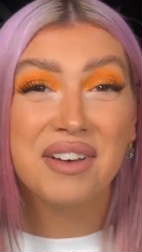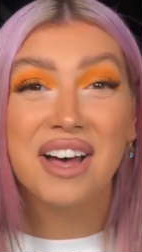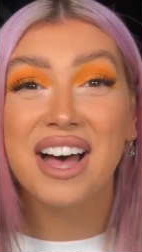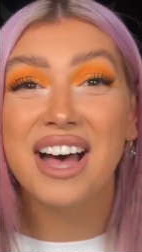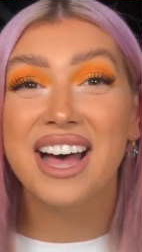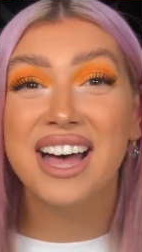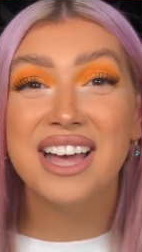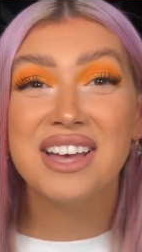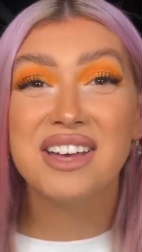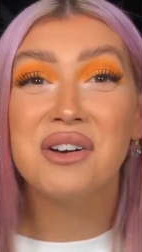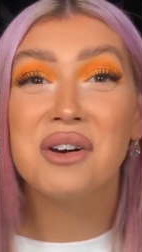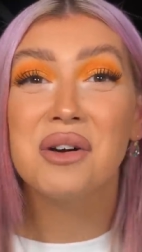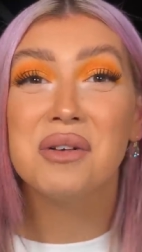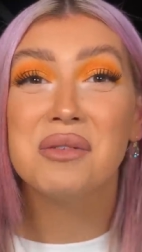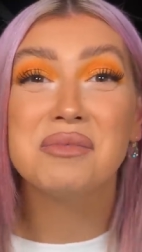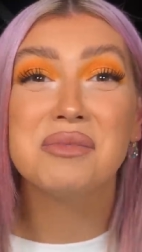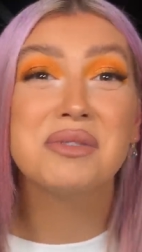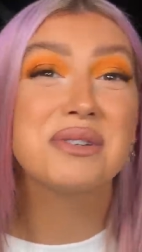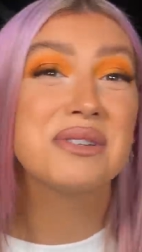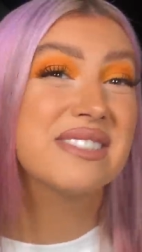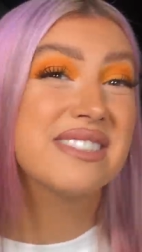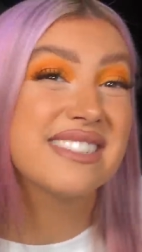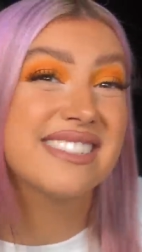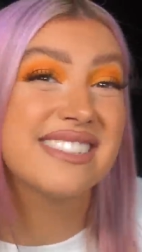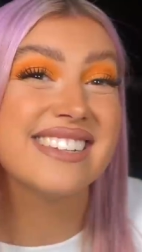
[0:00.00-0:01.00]
I
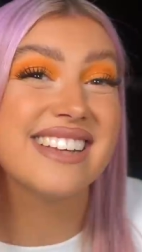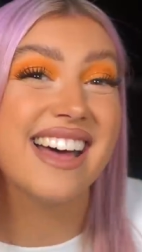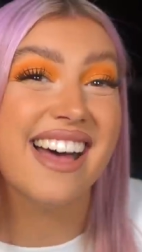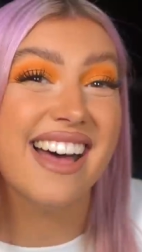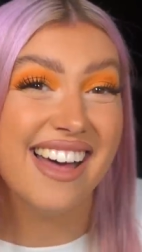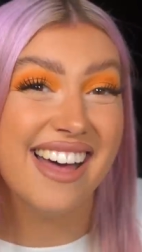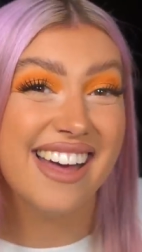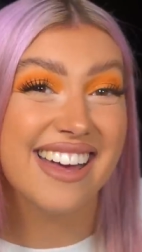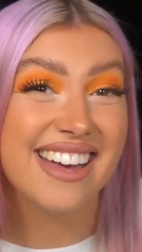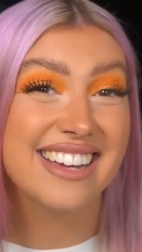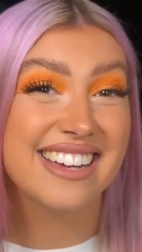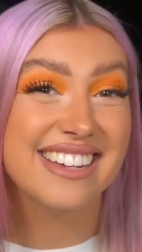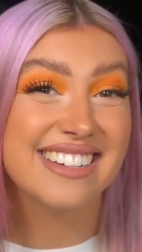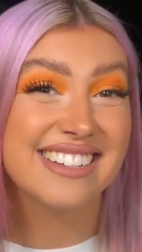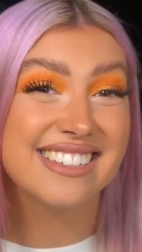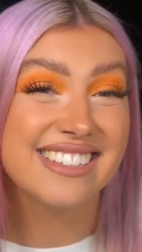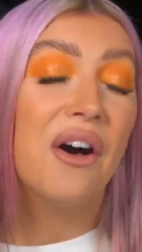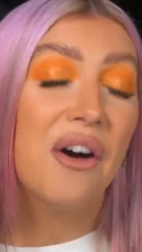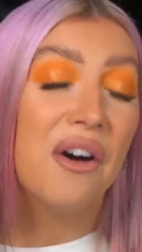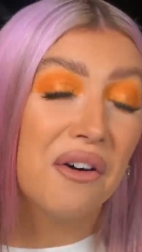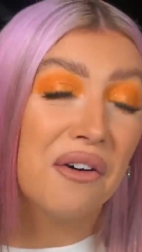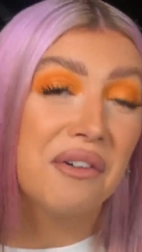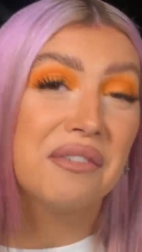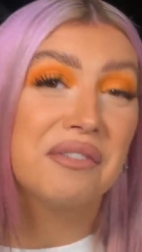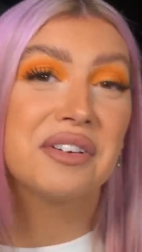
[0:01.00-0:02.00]
almost died
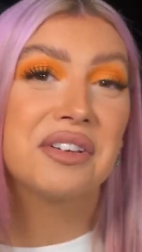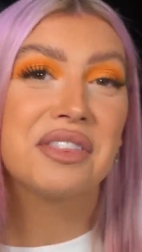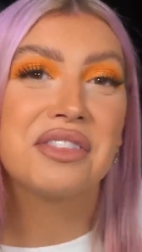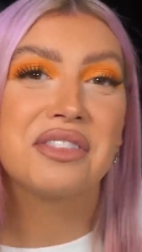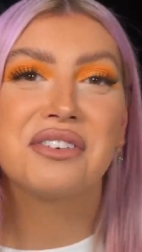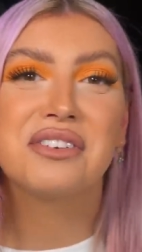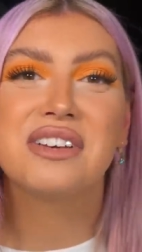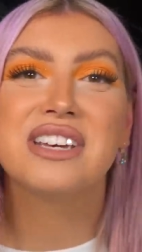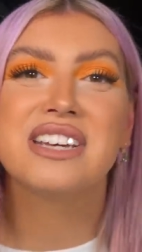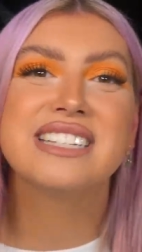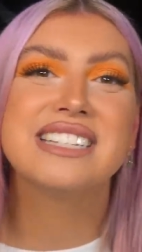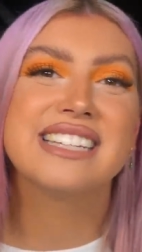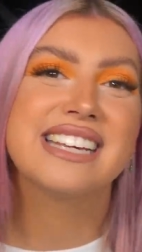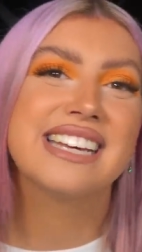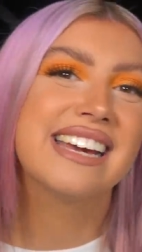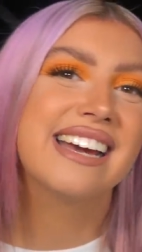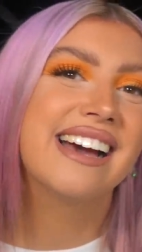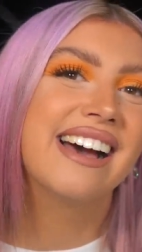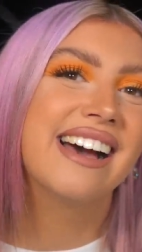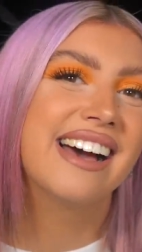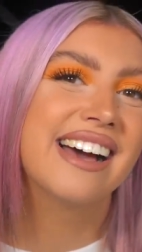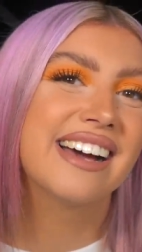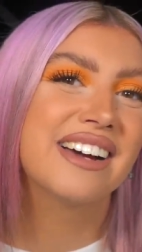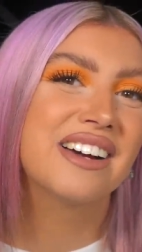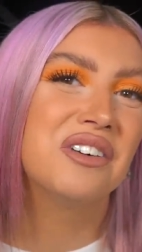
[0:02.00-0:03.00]
of a three-day
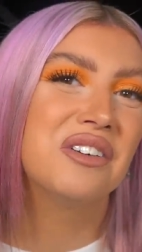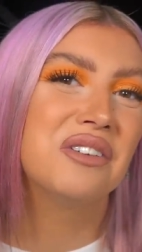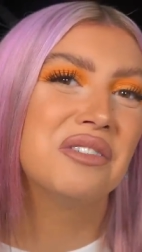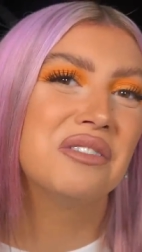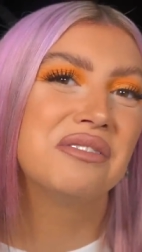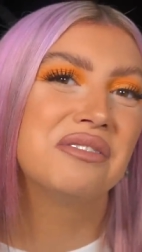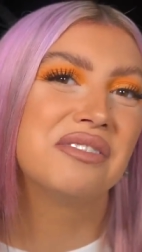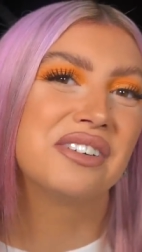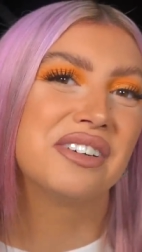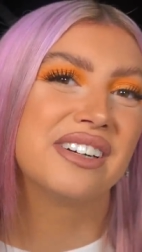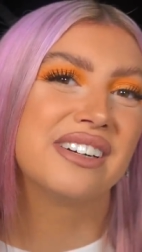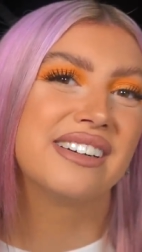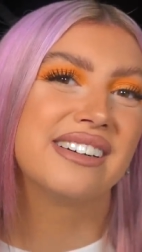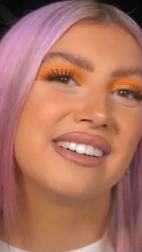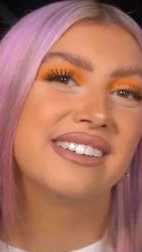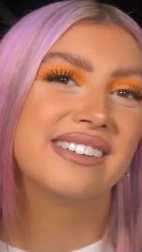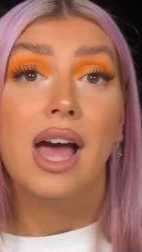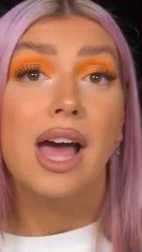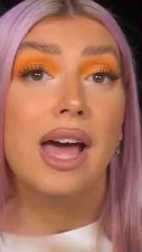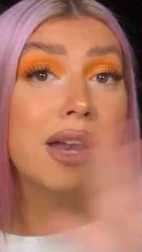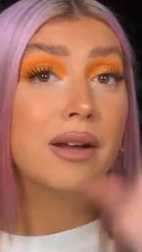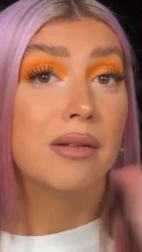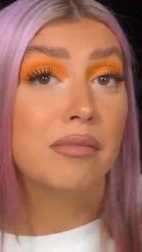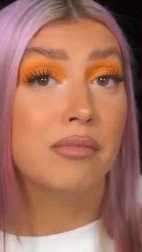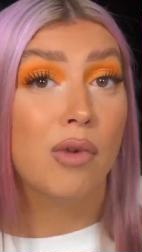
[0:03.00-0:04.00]
hangover.
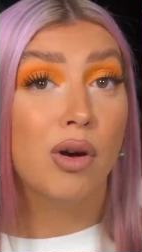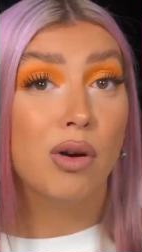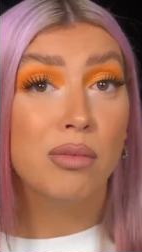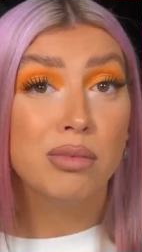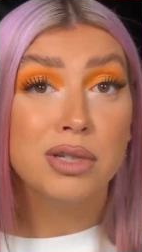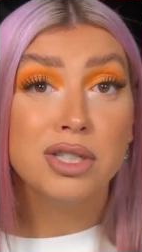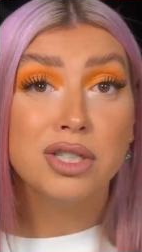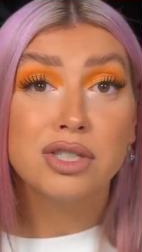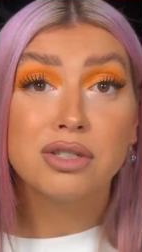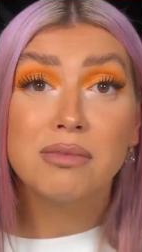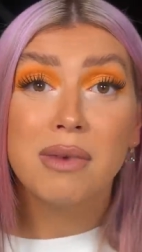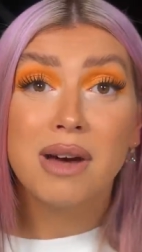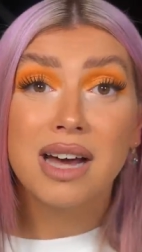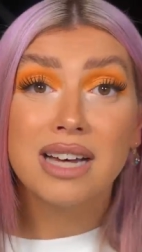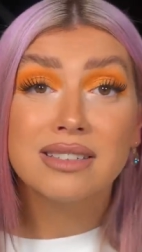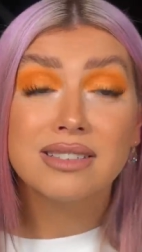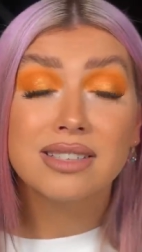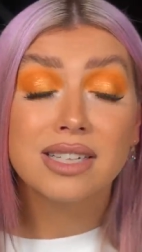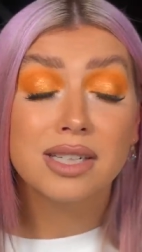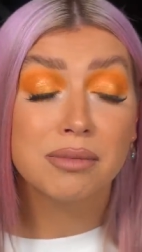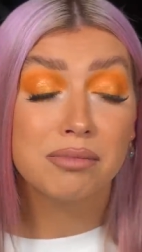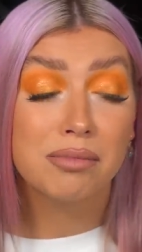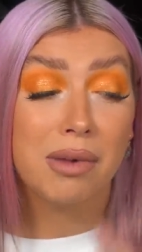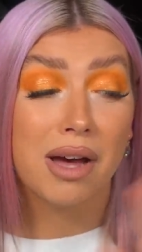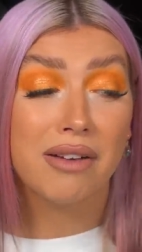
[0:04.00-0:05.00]
And I'm not being
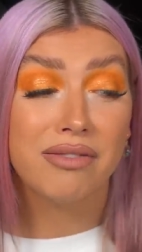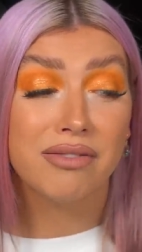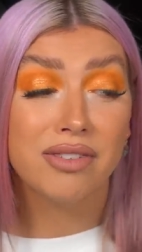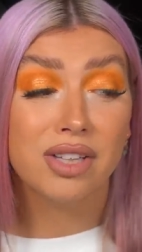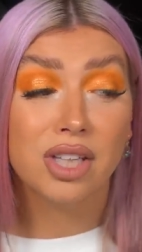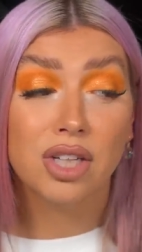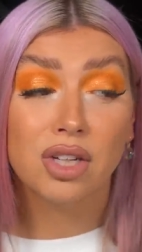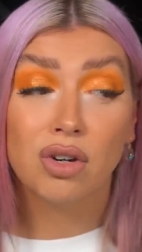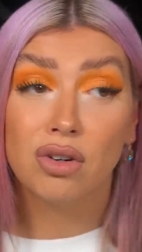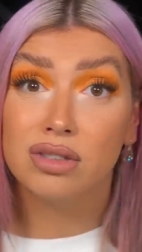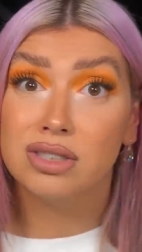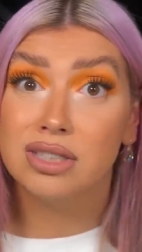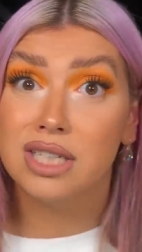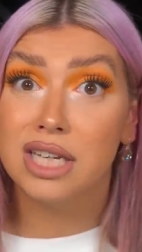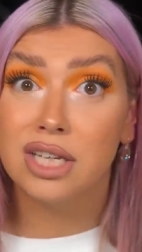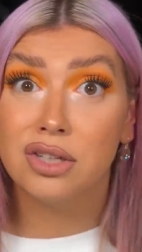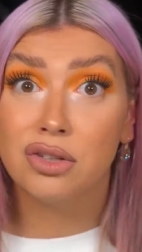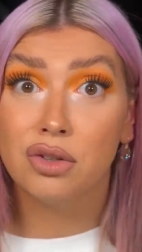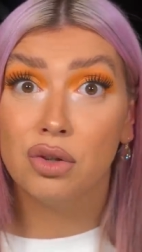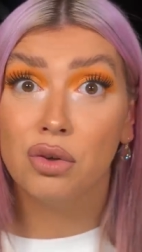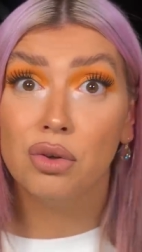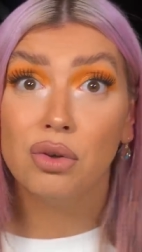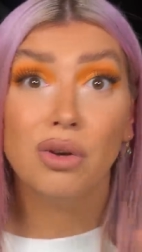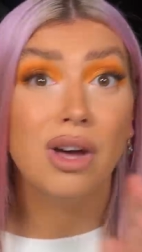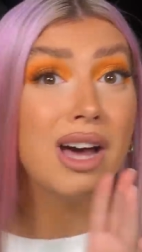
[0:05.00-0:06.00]
dramatic, but I feel like on day
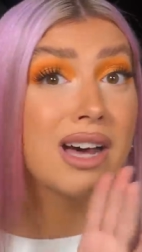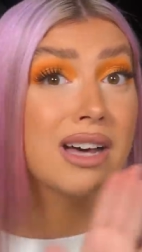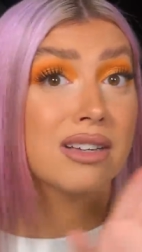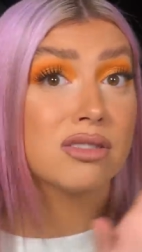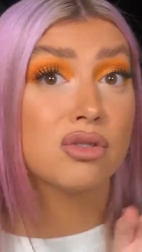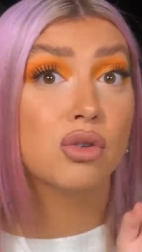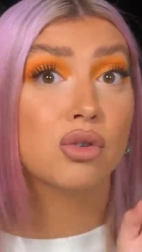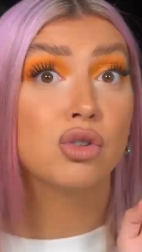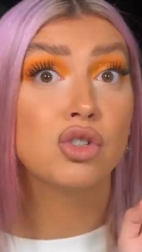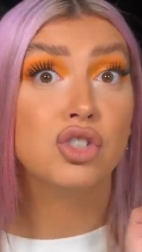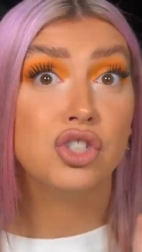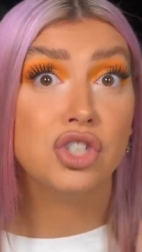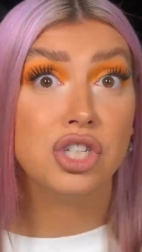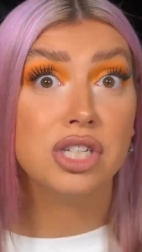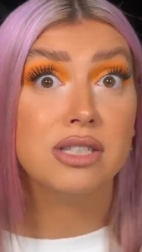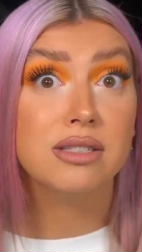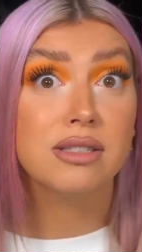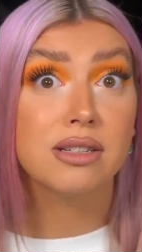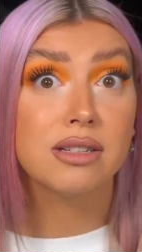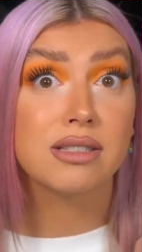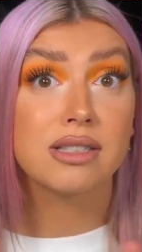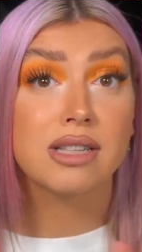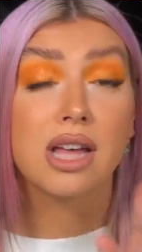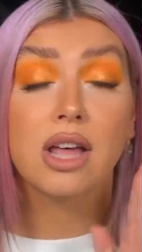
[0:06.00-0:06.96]
two, I saw Jesus.